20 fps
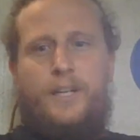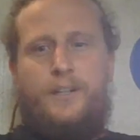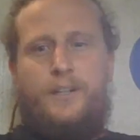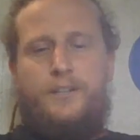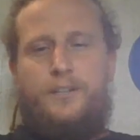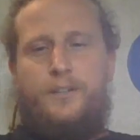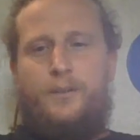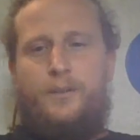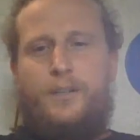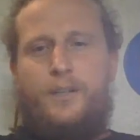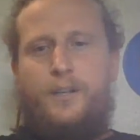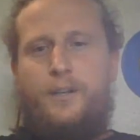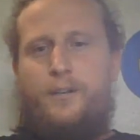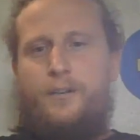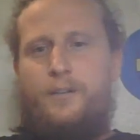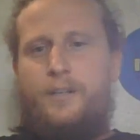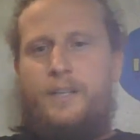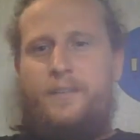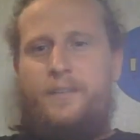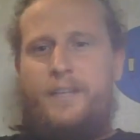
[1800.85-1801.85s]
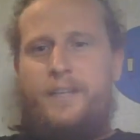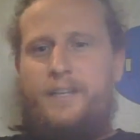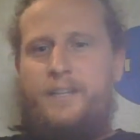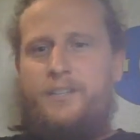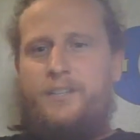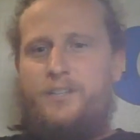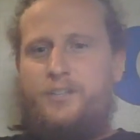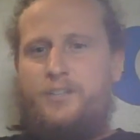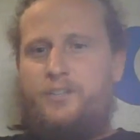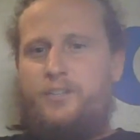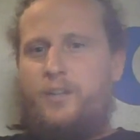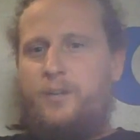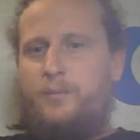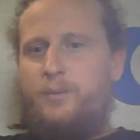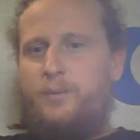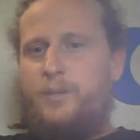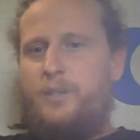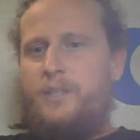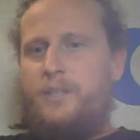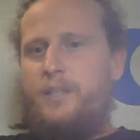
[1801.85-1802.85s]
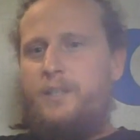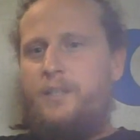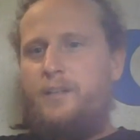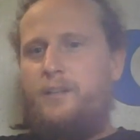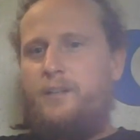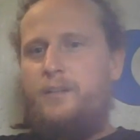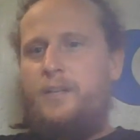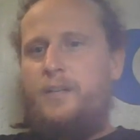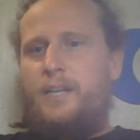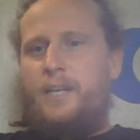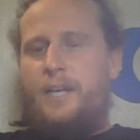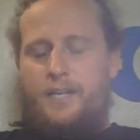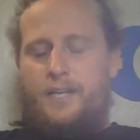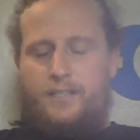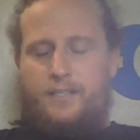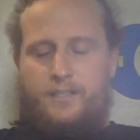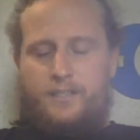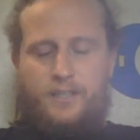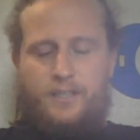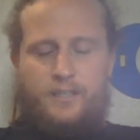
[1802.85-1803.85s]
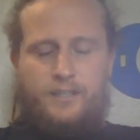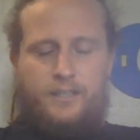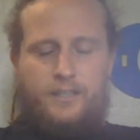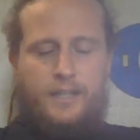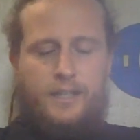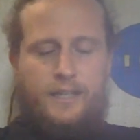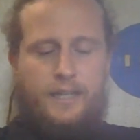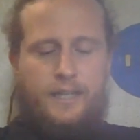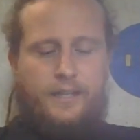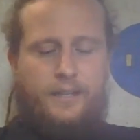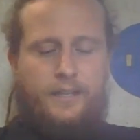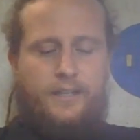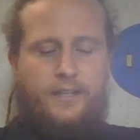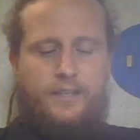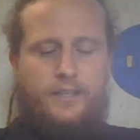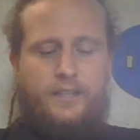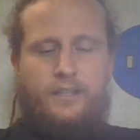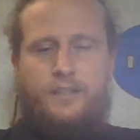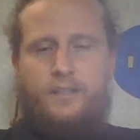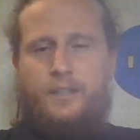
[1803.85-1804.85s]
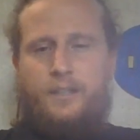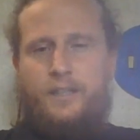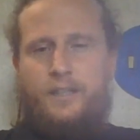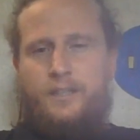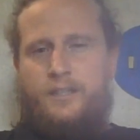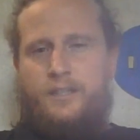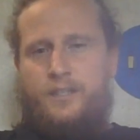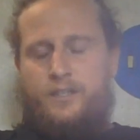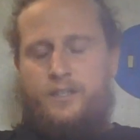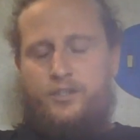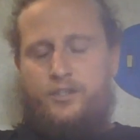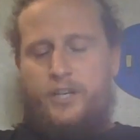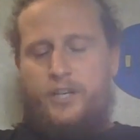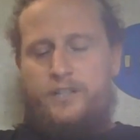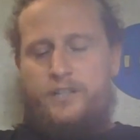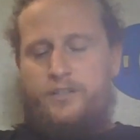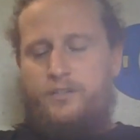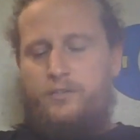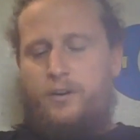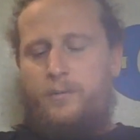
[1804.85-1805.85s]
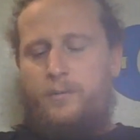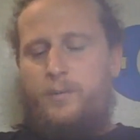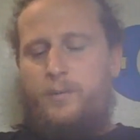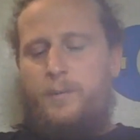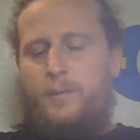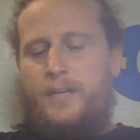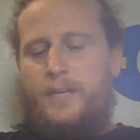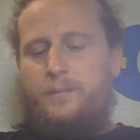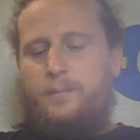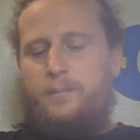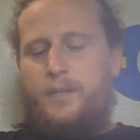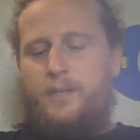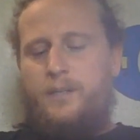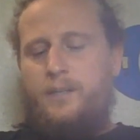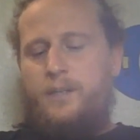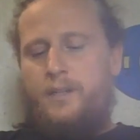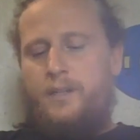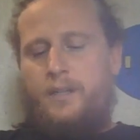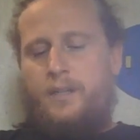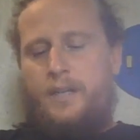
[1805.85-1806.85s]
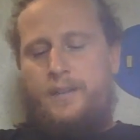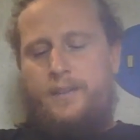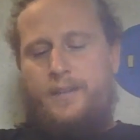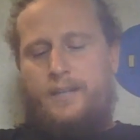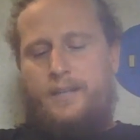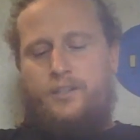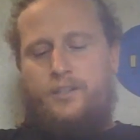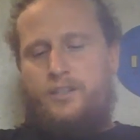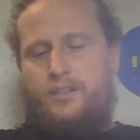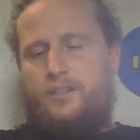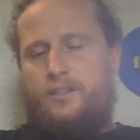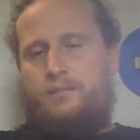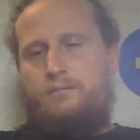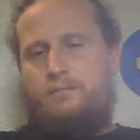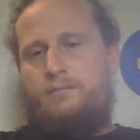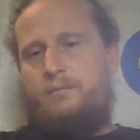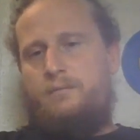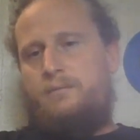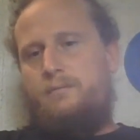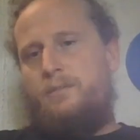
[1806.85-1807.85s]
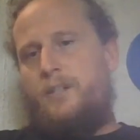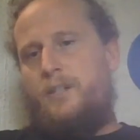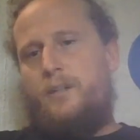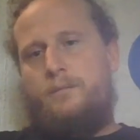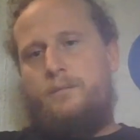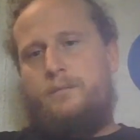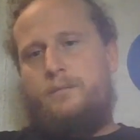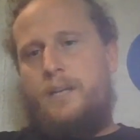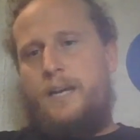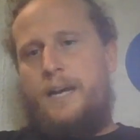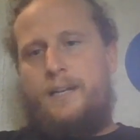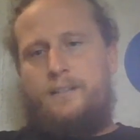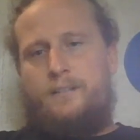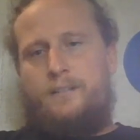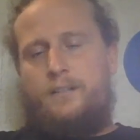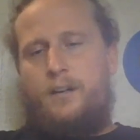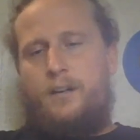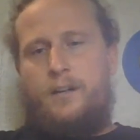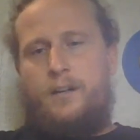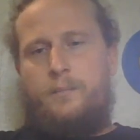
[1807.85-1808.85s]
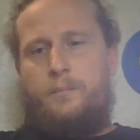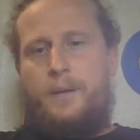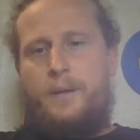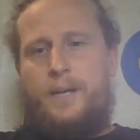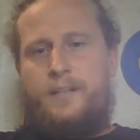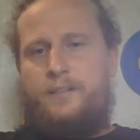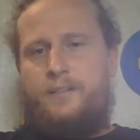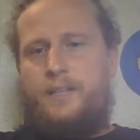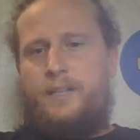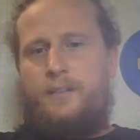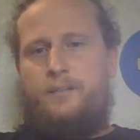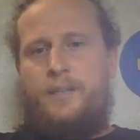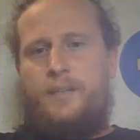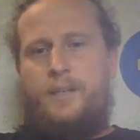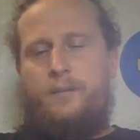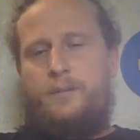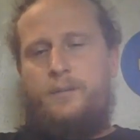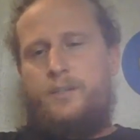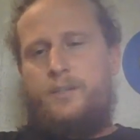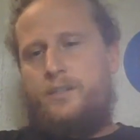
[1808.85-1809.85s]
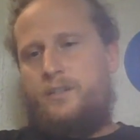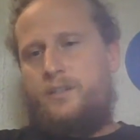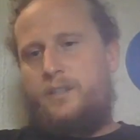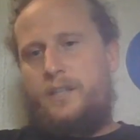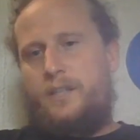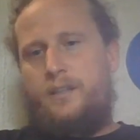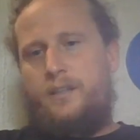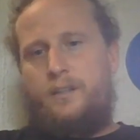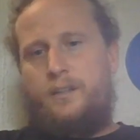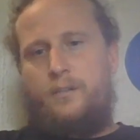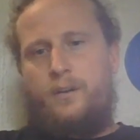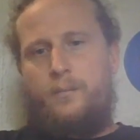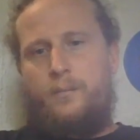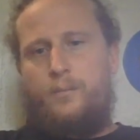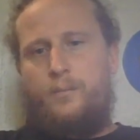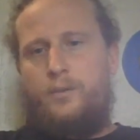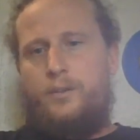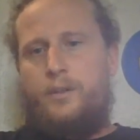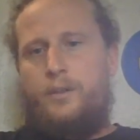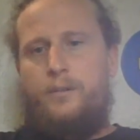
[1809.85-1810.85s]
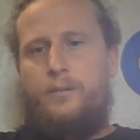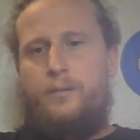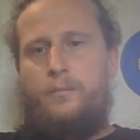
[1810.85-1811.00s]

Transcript: or two ago, and then it just stopped working, you know. And it's because, like, I think it's because the changes Robert made, but that just, you know, hadn't gotten passed down yet, which is, I think, normal, you know.